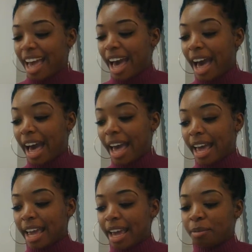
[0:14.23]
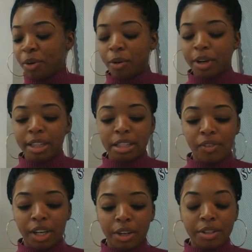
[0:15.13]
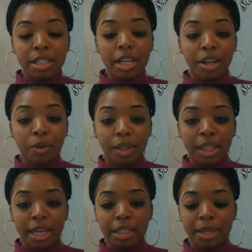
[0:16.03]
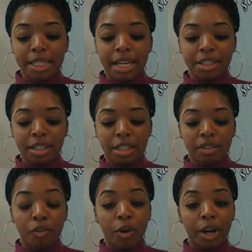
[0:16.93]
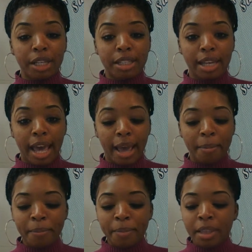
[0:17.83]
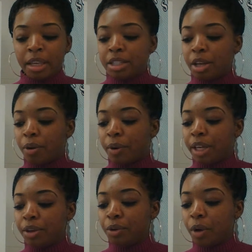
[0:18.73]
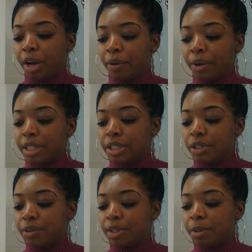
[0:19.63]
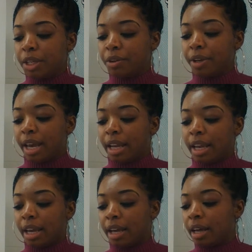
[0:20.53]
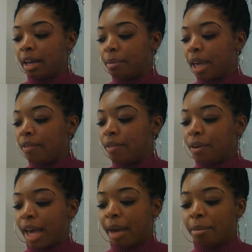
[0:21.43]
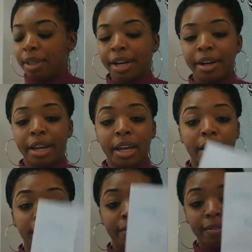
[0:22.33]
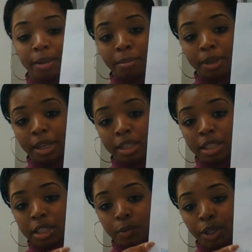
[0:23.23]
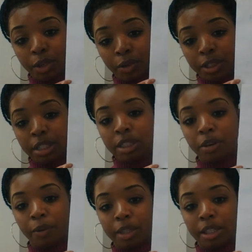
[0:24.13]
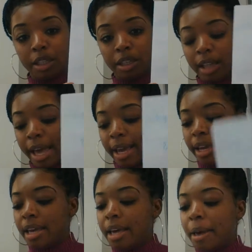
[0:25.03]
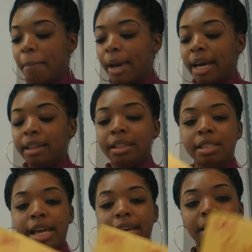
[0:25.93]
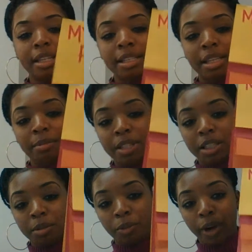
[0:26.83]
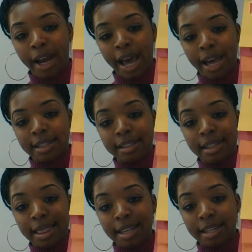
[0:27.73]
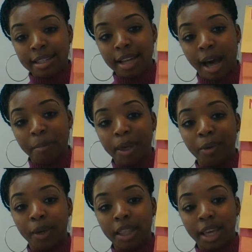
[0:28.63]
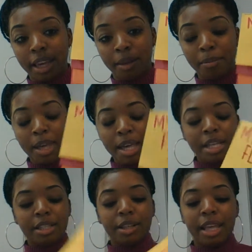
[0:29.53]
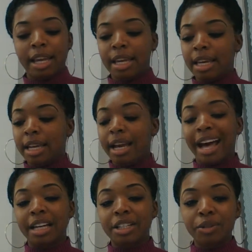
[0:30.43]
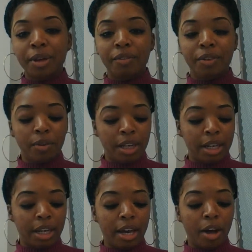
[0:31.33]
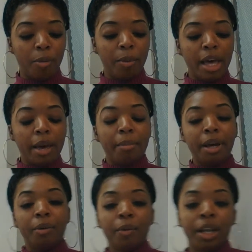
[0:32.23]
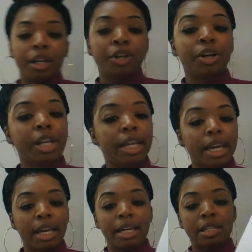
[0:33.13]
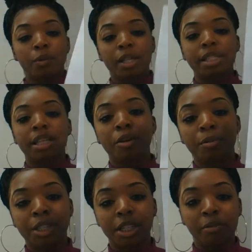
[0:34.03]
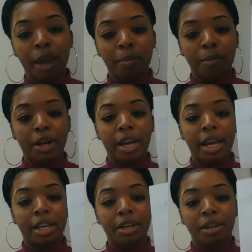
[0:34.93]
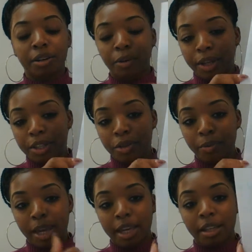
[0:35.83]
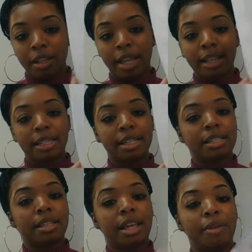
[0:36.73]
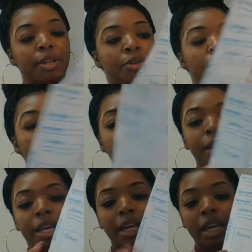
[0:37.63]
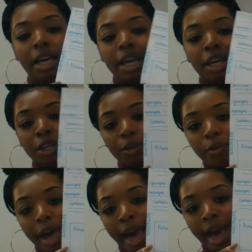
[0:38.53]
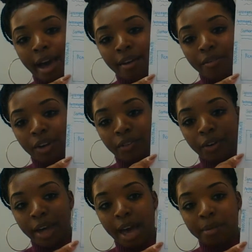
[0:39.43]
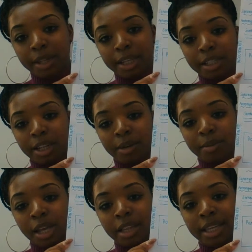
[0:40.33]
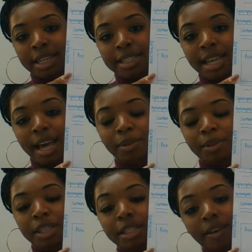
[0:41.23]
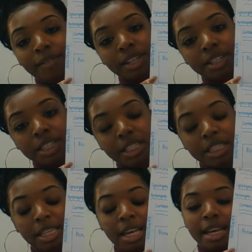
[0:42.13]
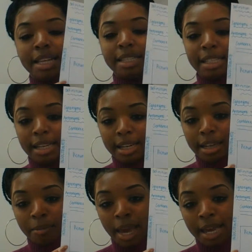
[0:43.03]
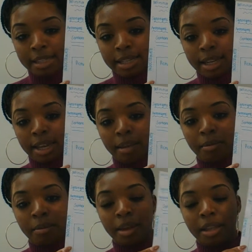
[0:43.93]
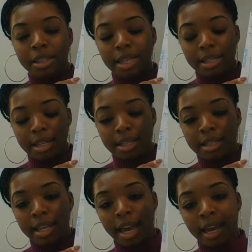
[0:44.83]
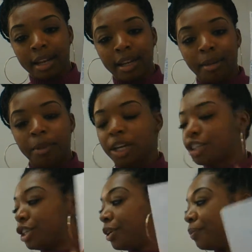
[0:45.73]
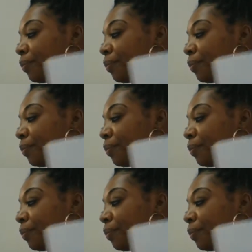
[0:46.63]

I am recording this video to tell you what the expectation is for today. So what you are going to do is be creating a vocabulary flip book. This is what yours is going to look like. Mine looks like this, and Mr. Moore has this copy with him so that he can guide you if you need any help. But what you're going to get is one single sheet of paper, and you're going to make it look like this so that when you open it, you have your vocabulary terms on the inside with the definition, synonym, antonym, sentence, and a picture.